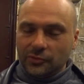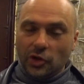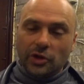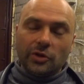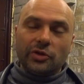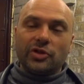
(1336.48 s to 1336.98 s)
you
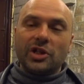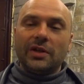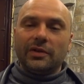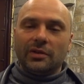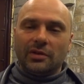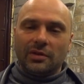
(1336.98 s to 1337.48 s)
cannot
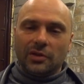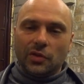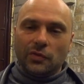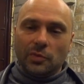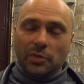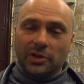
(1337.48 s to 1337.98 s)
drive it
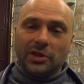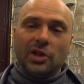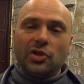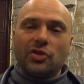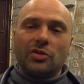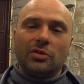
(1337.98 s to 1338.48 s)
to the
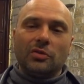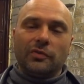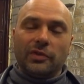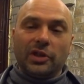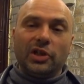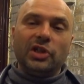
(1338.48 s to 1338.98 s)
potential
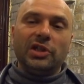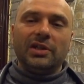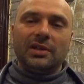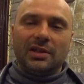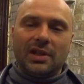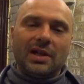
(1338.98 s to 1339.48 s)
of the
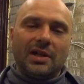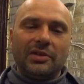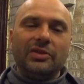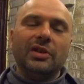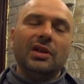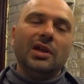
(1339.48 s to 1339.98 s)
gearing it
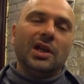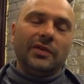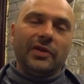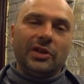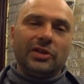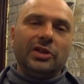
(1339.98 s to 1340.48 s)
has.
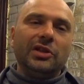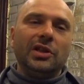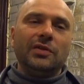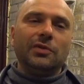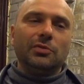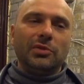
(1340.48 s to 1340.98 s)
And that
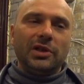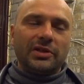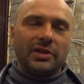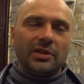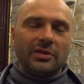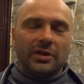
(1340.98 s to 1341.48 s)
gearing would make
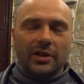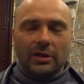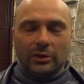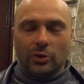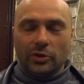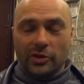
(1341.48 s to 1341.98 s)
sense, like a
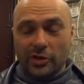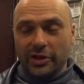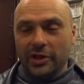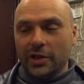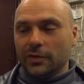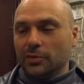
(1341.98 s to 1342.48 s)
longer
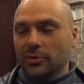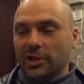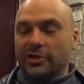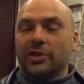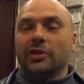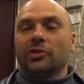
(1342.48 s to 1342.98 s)
gearing would
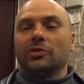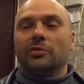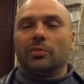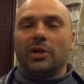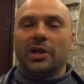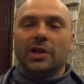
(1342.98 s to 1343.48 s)
make sense on
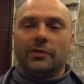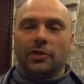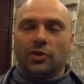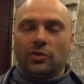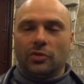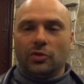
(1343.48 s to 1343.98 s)
the bike
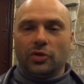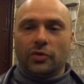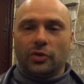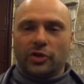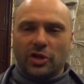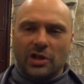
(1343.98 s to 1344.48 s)
which you use
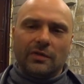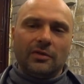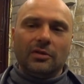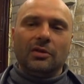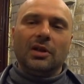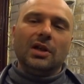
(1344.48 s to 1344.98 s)
to
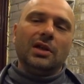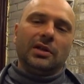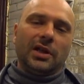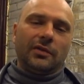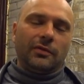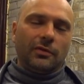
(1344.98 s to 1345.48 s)
travel,
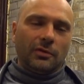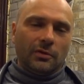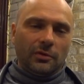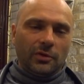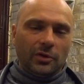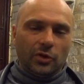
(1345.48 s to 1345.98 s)
like
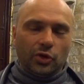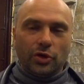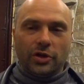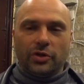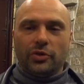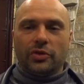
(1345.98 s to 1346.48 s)
to
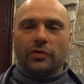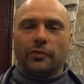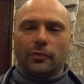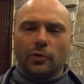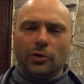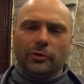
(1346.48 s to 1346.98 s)
reduce your
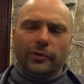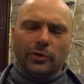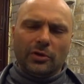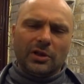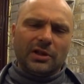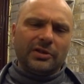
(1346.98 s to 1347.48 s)

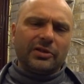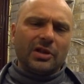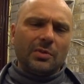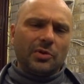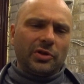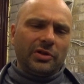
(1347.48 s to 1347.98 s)
fuel
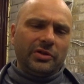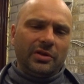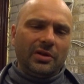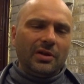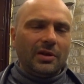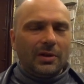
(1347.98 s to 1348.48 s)
consumptions
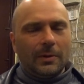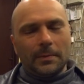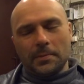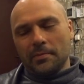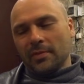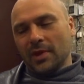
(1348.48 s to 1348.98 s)

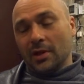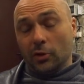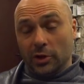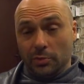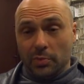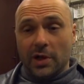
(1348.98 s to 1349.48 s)

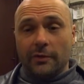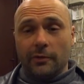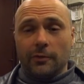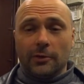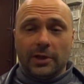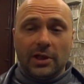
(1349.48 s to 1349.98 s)
on a
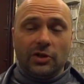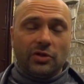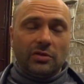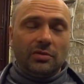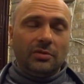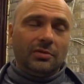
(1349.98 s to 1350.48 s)
powerful
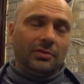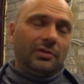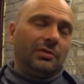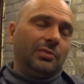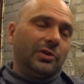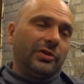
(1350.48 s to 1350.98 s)
engine
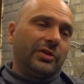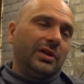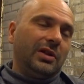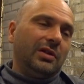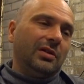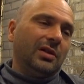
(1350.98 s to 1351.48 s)
per
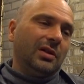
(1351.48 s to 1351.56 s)
se.